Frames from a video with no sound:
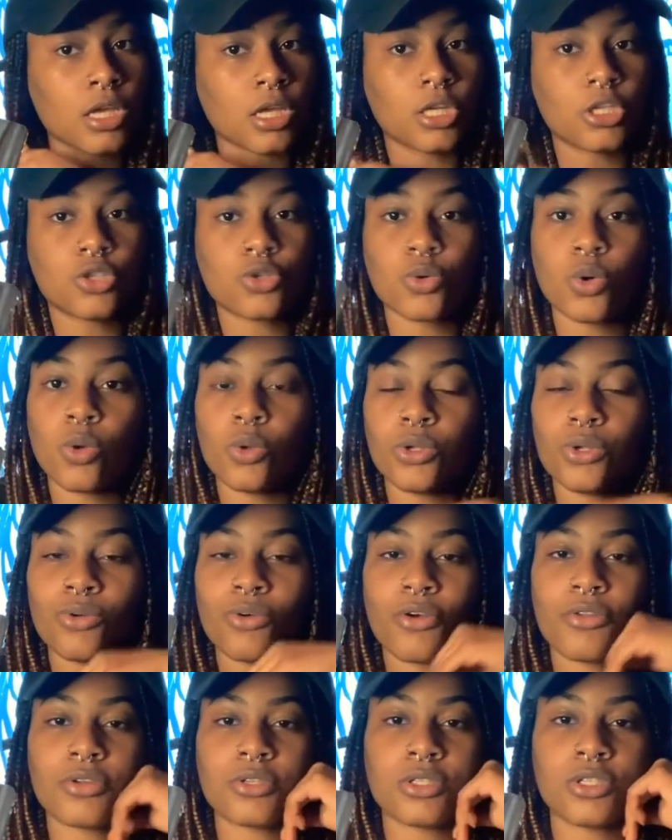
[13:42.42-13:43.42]
control you,
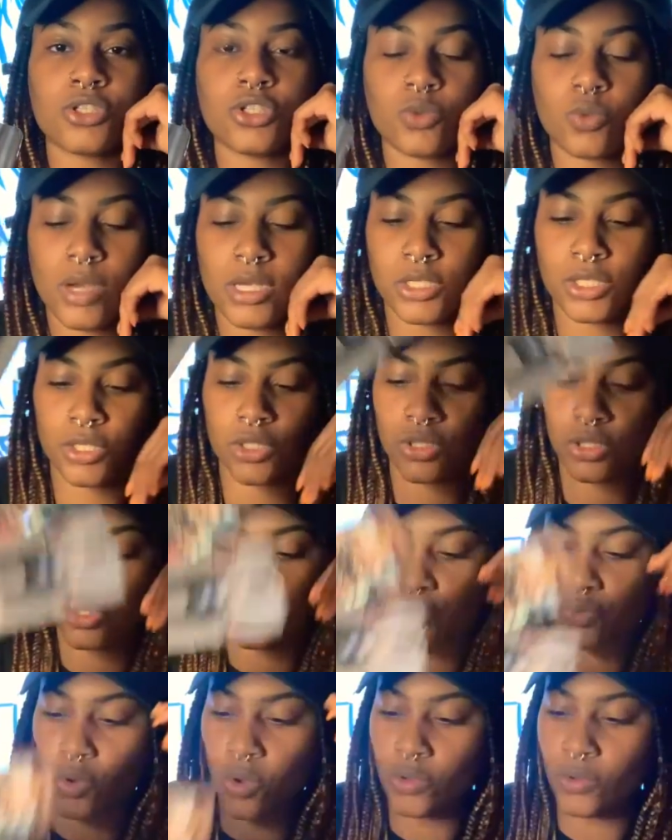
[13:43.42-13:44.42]
other situations
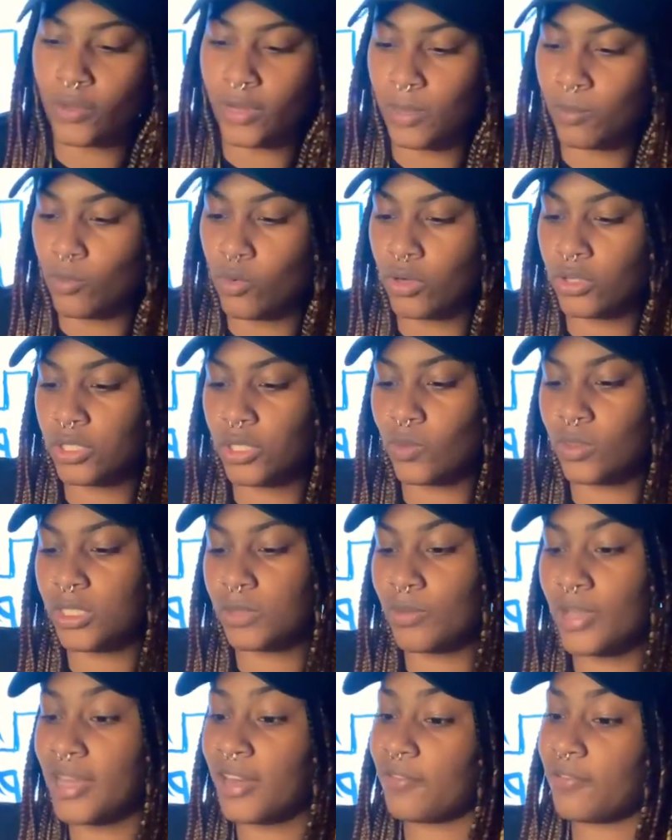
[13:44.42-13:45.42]
control you anymore. So
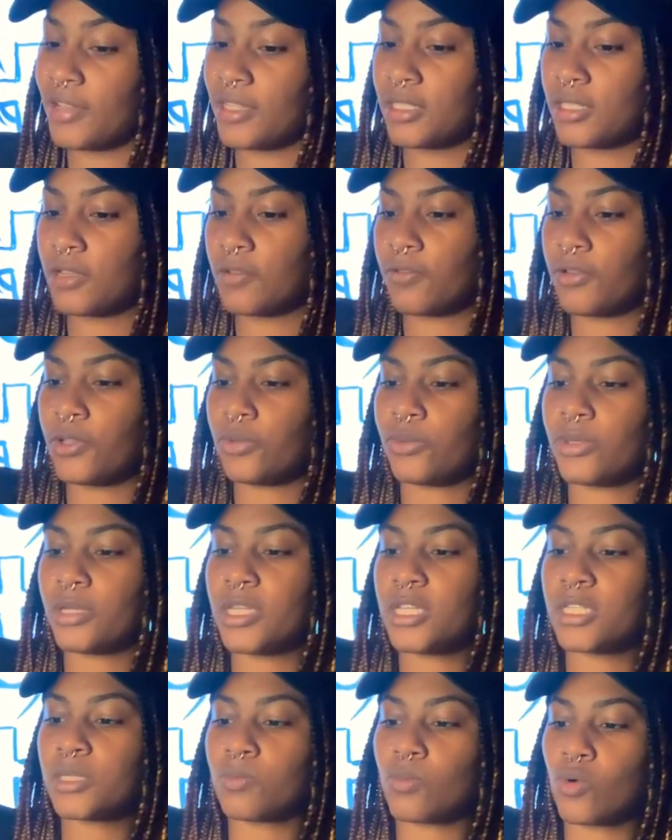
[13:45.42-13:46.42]
what's manifesting for you
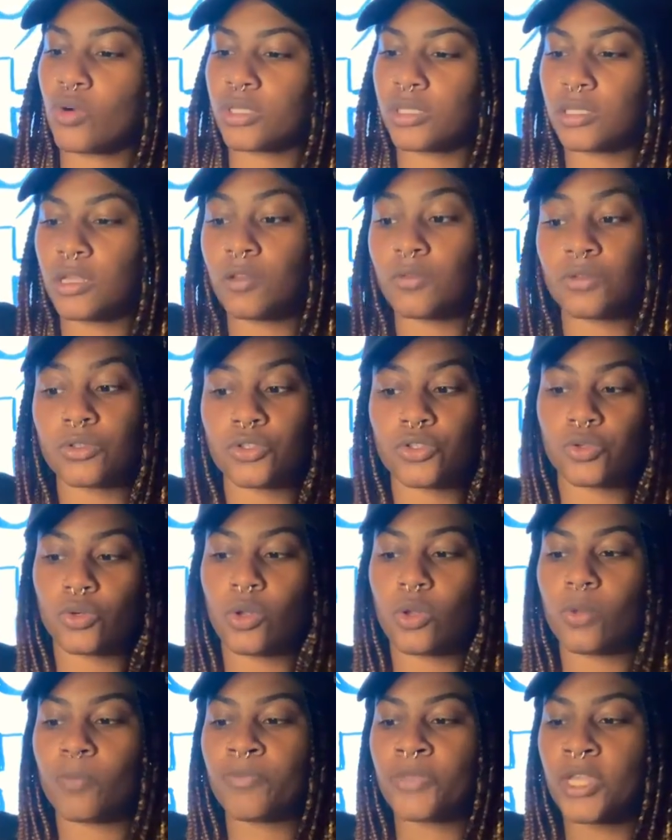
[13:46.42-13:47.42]
is more
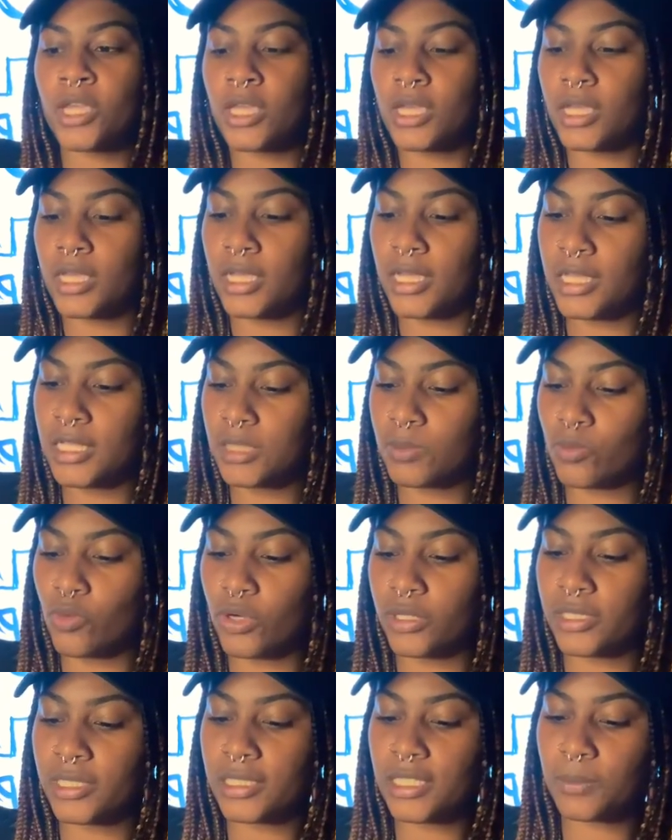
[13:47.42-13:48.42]
self-control, is
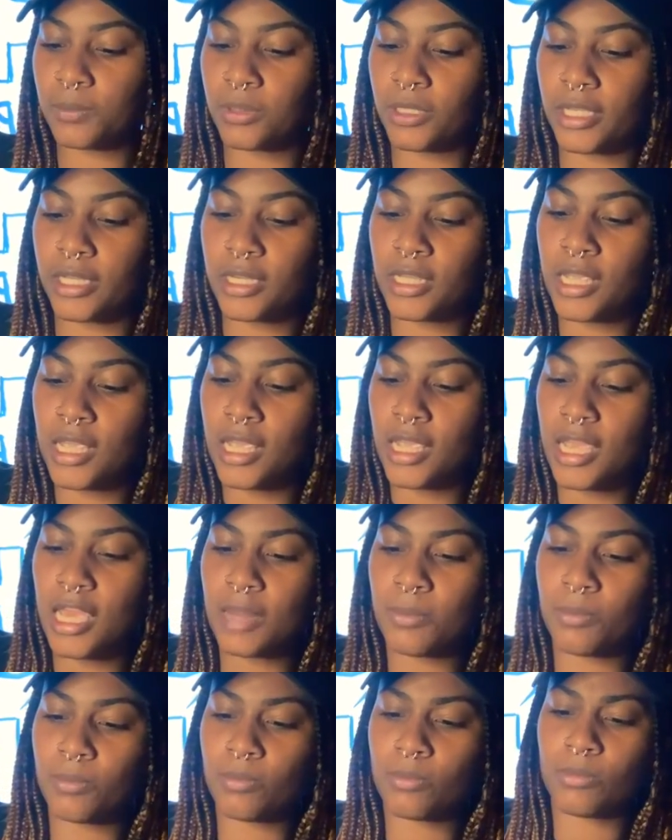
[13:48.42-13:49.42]
more discipline,
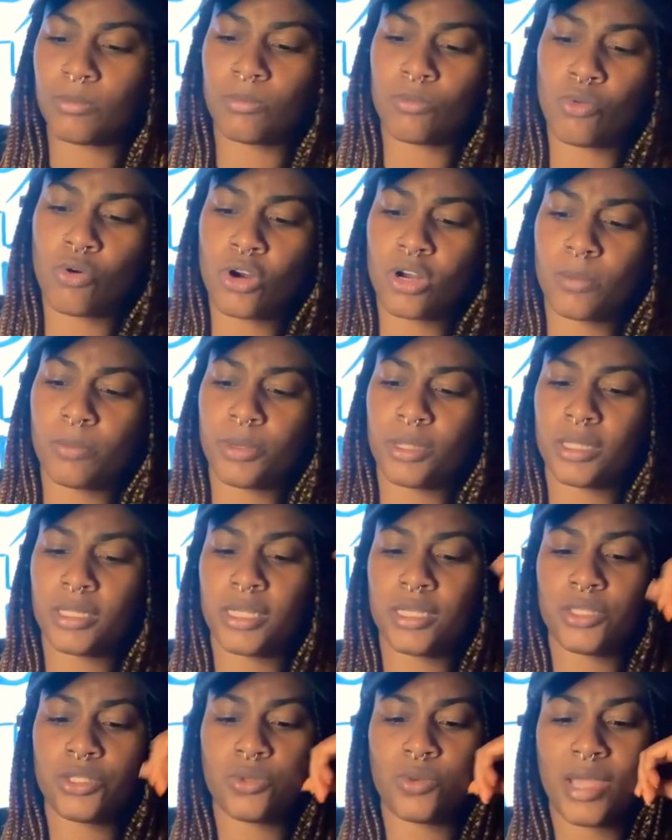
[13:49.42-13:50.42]
and more
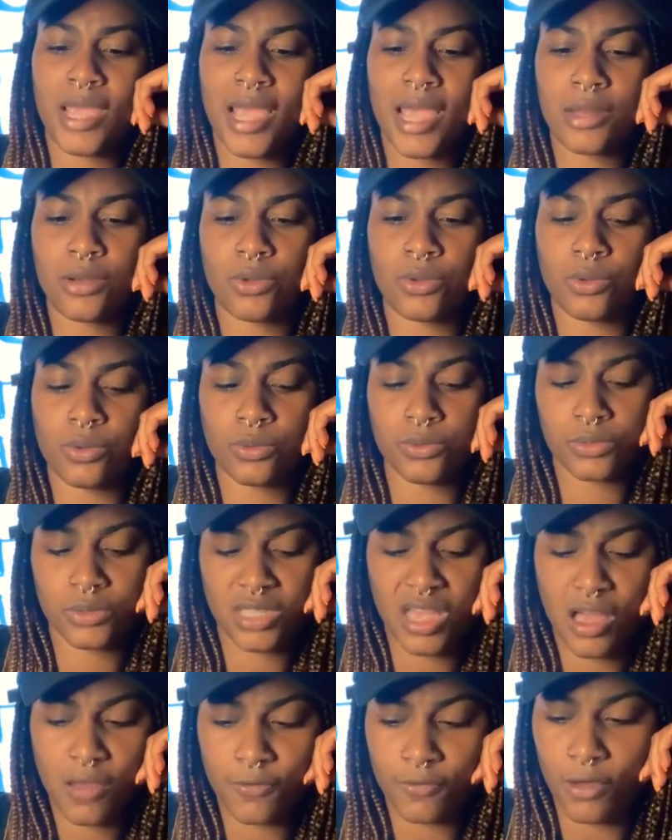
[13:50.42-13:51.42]
ability to handle
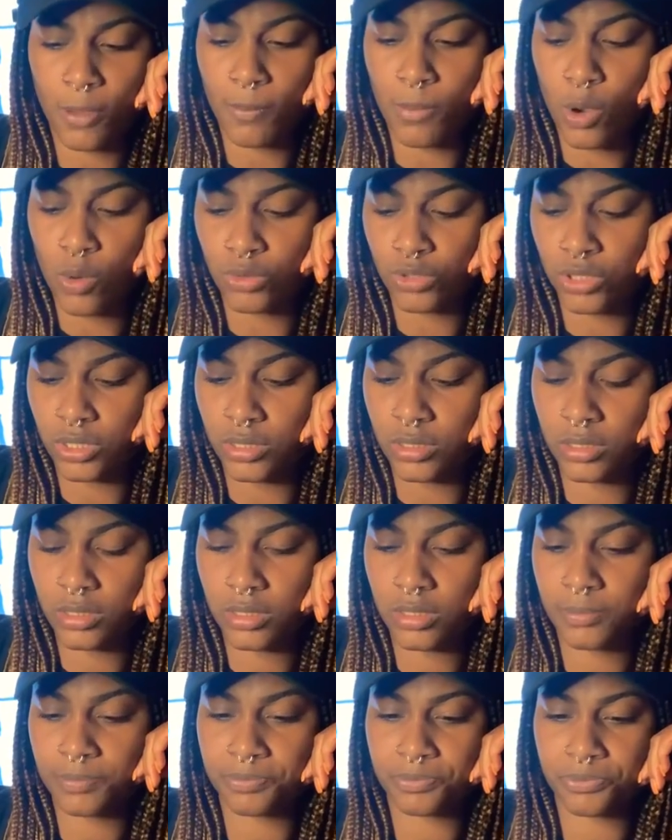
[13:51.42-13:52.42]
tough emotions.